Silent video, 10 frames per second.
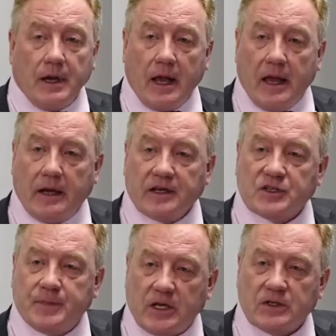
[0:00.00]
And it
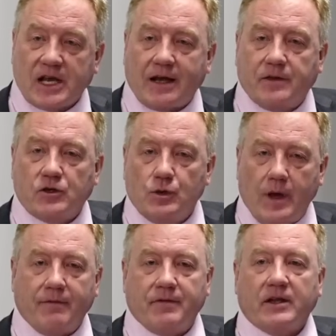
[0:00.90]
spells out that you
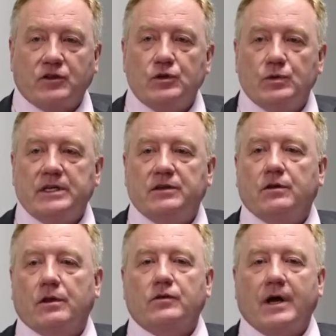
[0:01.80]
have that duty to
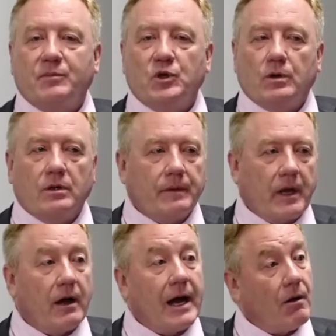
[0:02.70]
the tribunal.
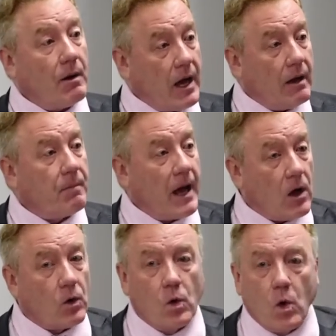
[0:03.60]
Now, our
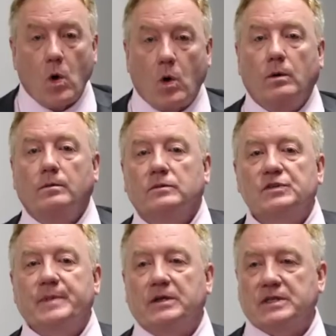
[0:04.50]
law
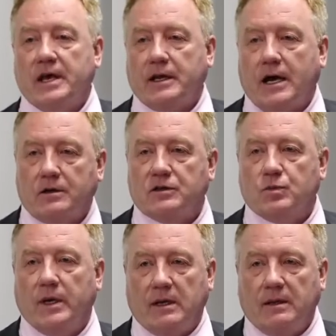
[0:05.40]
spells that out as well.